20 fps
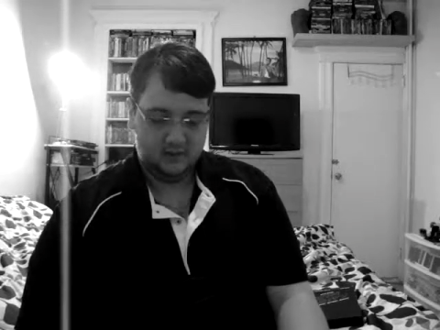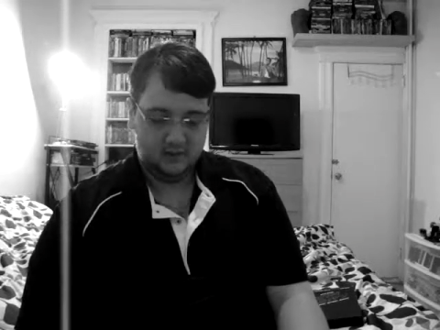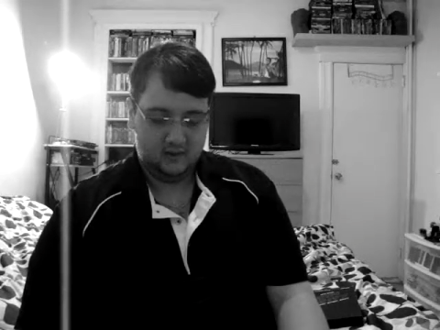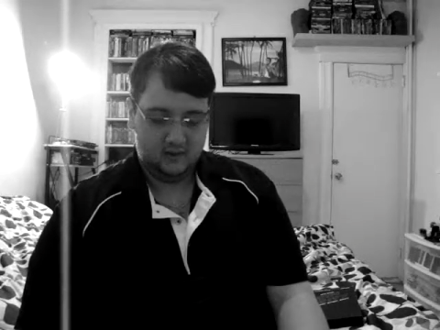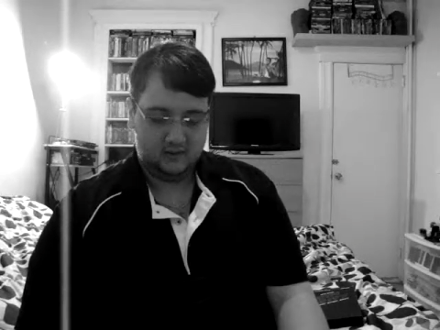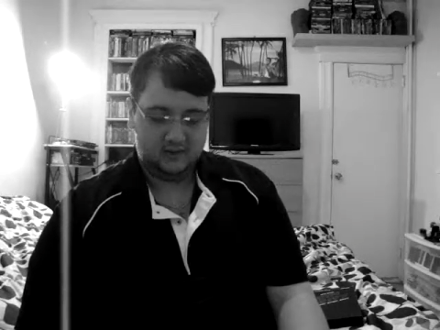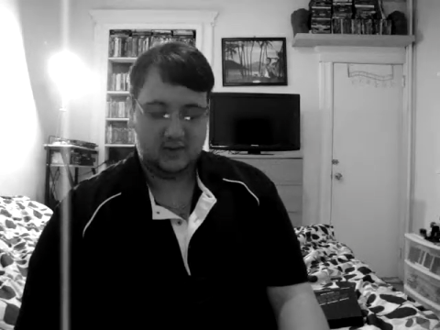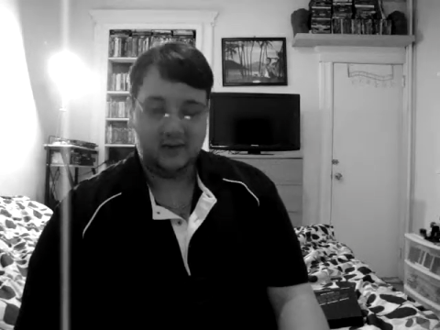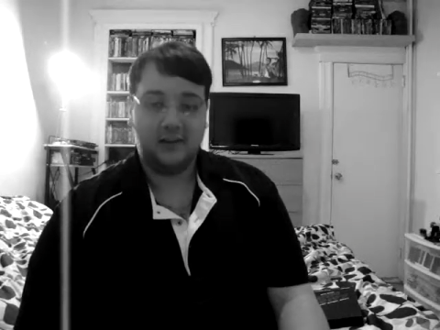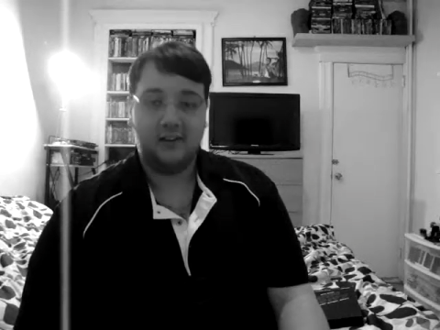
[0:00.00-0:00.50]

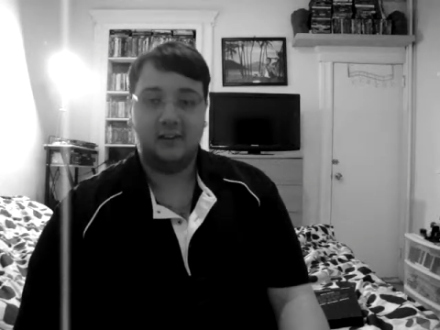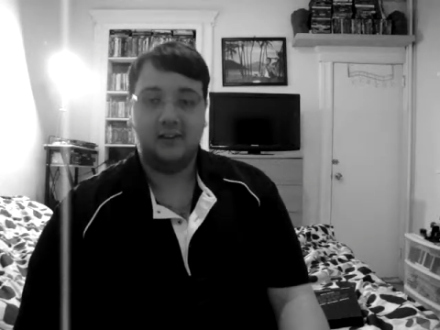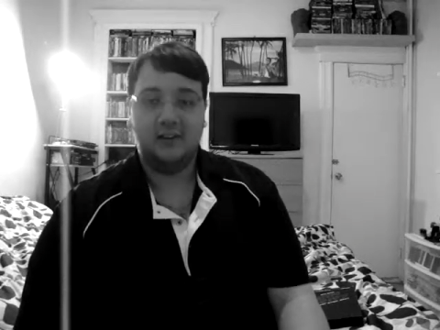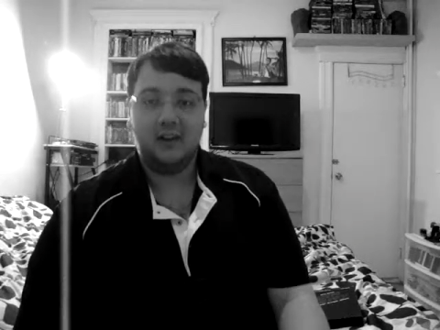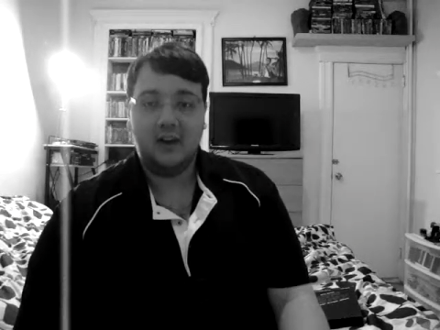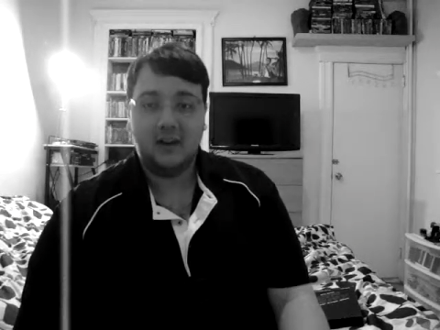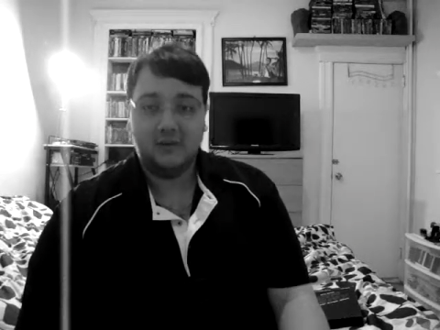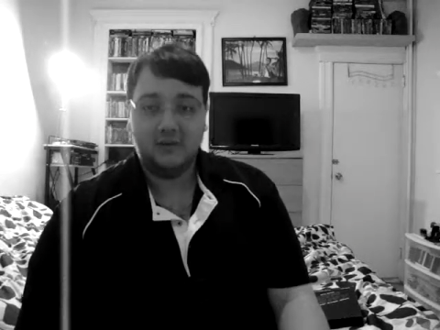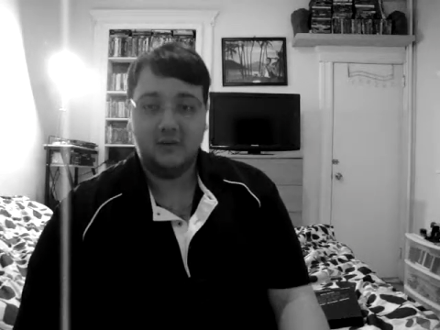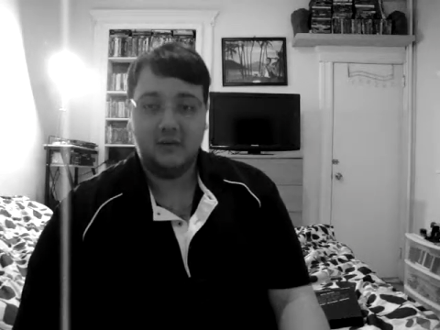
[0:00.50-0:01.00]
it's like a
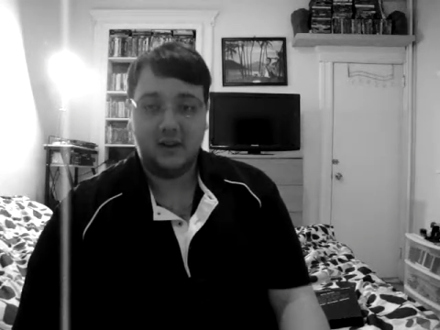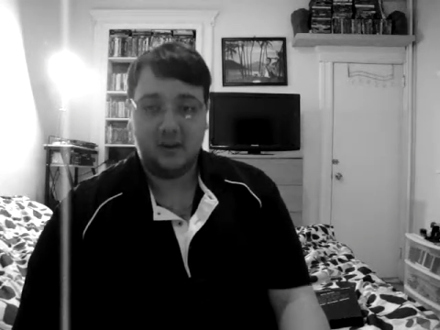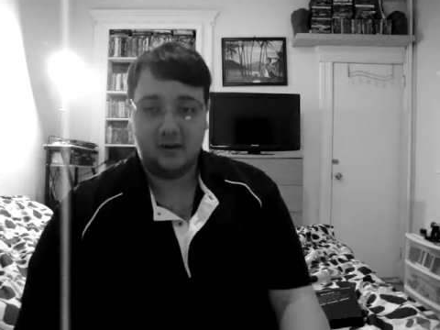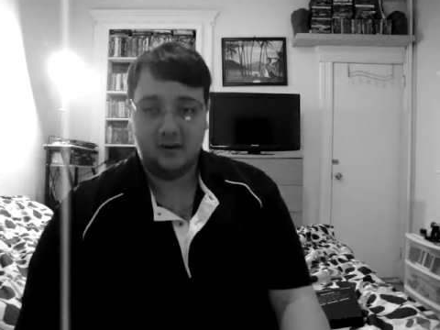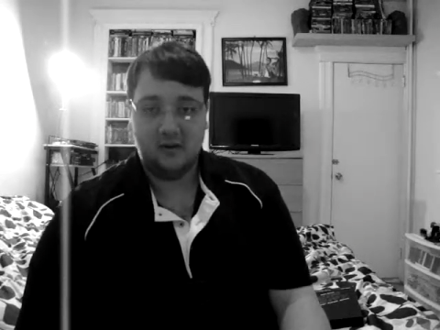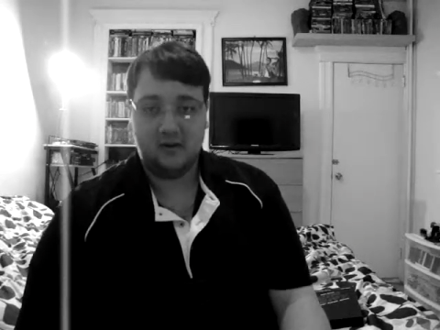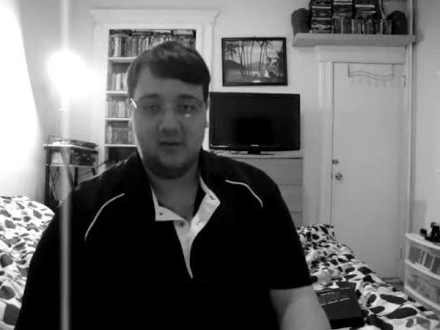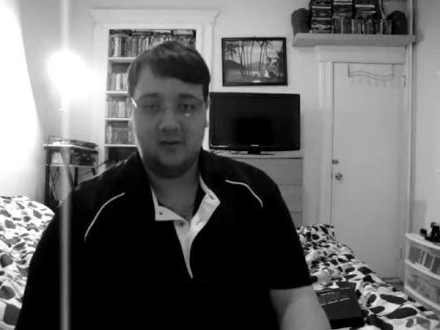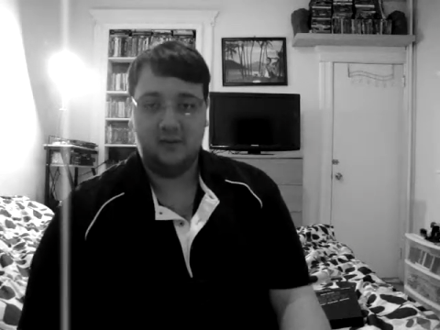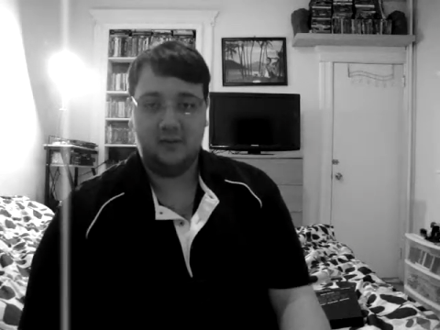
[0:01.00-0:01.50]
love
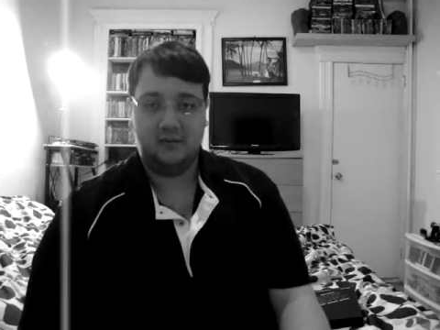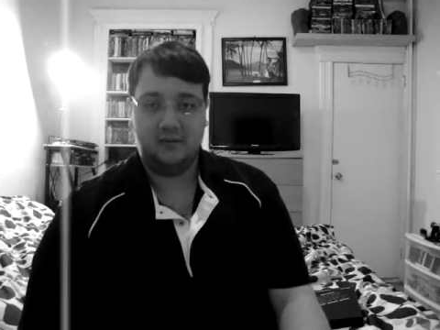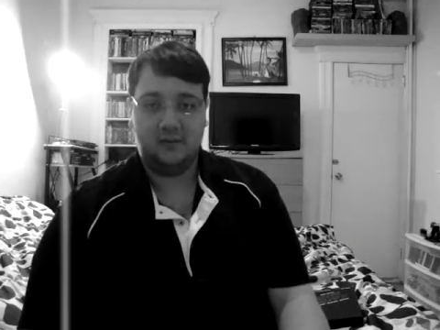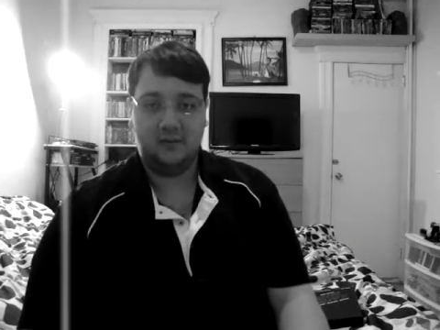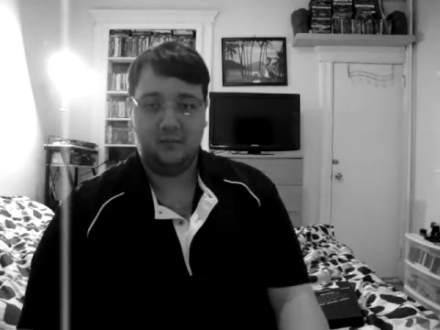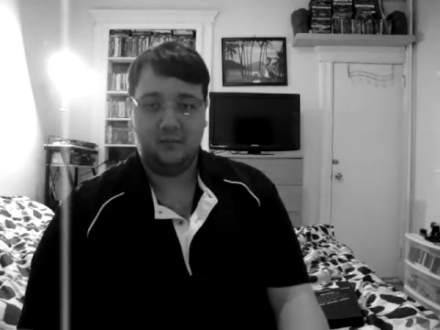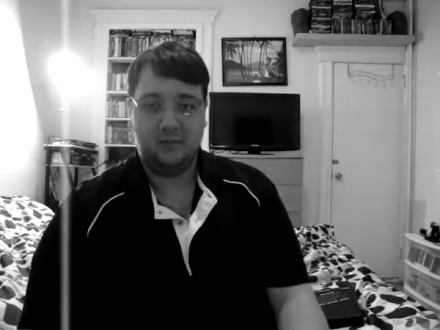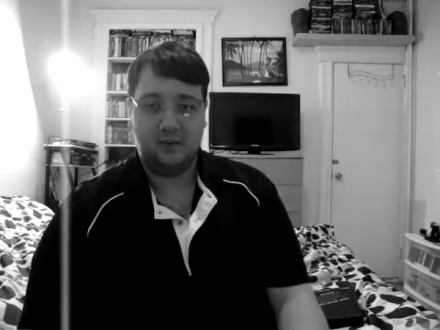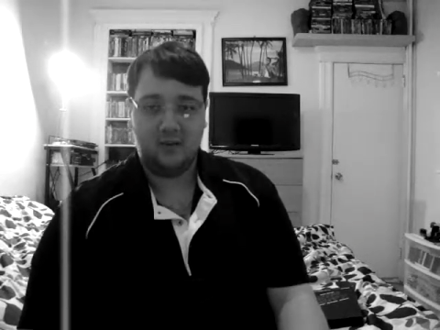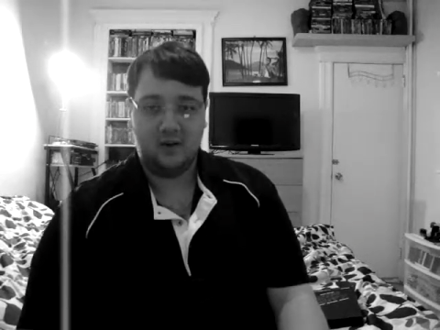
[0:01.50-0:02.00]
letter to
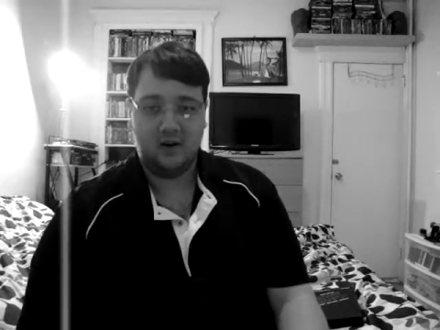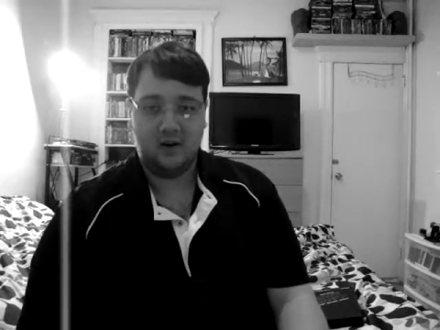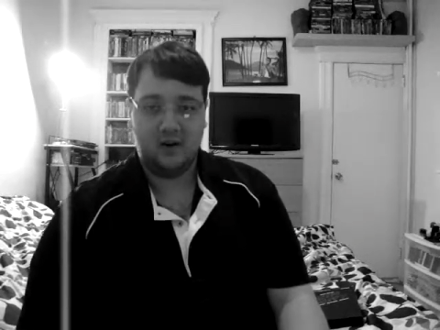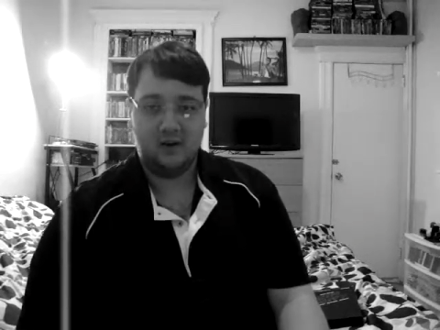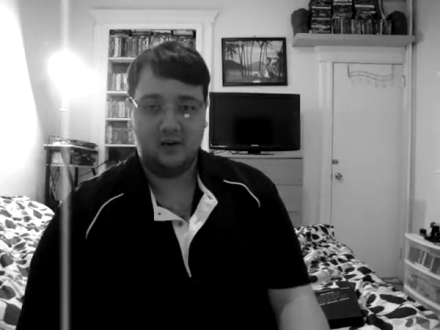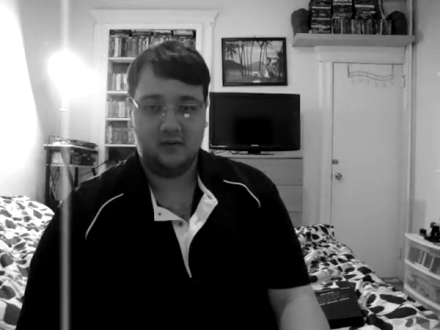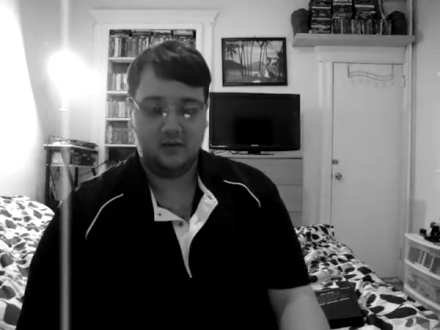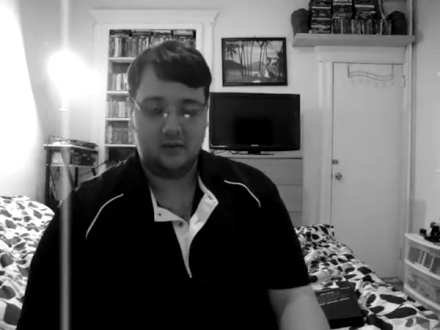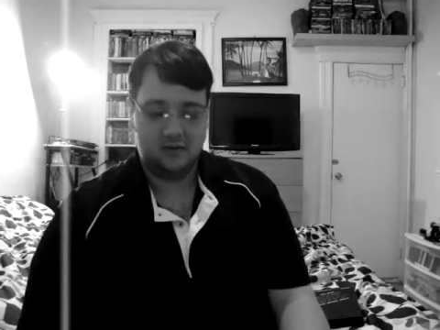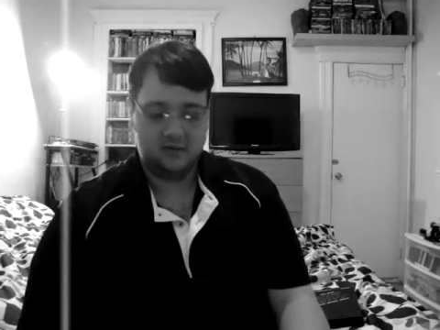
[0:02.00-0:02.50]
film
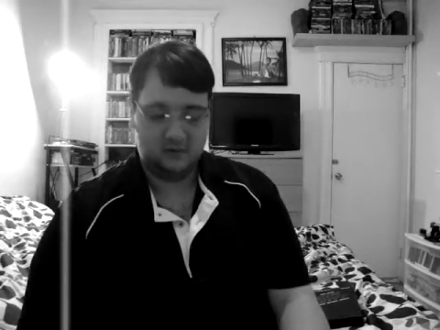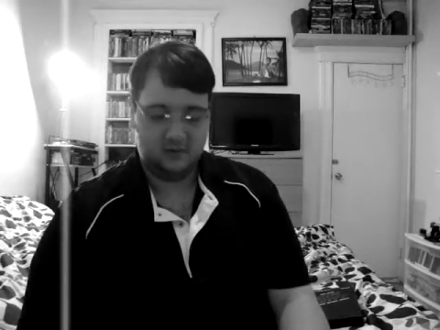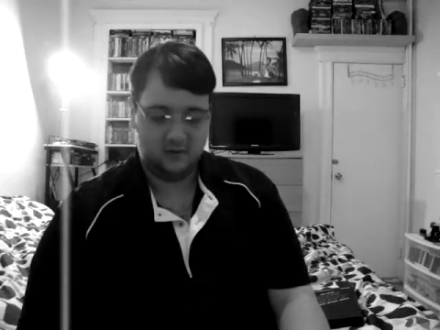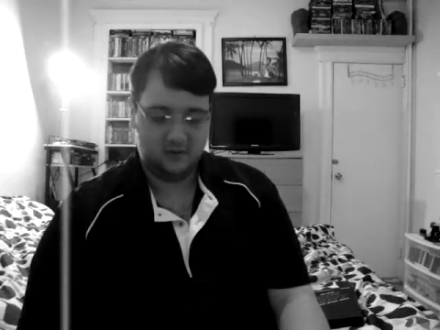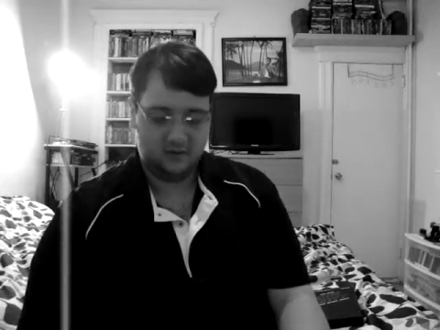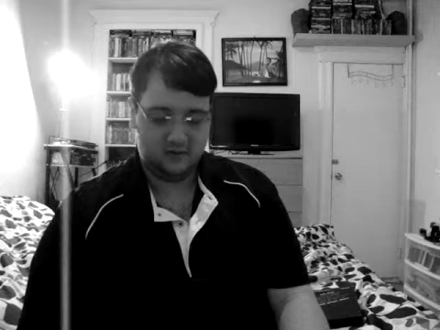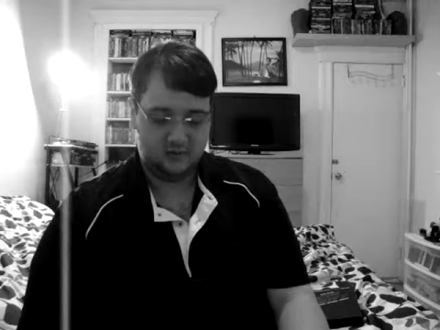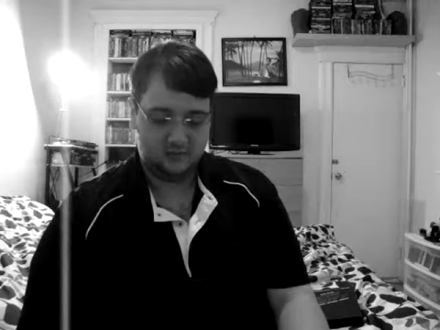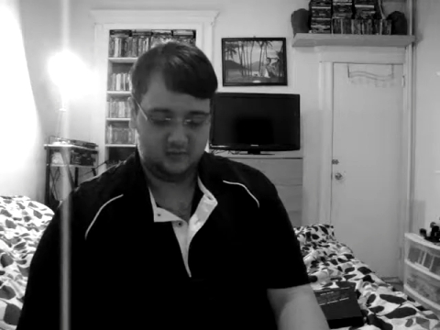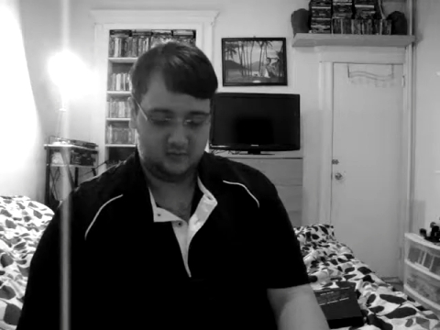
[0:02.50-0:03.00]
noir as
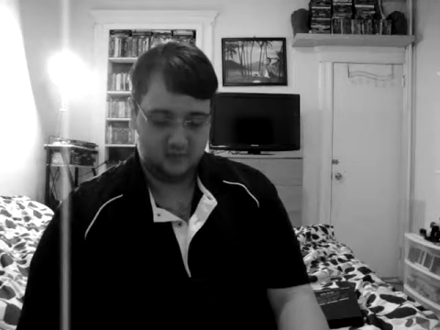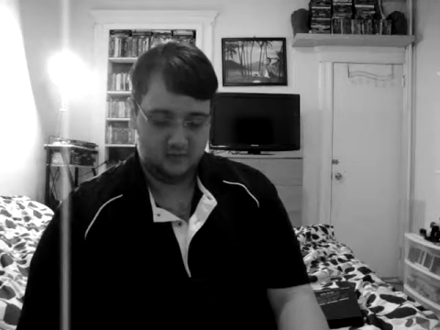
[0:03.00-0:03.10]
well.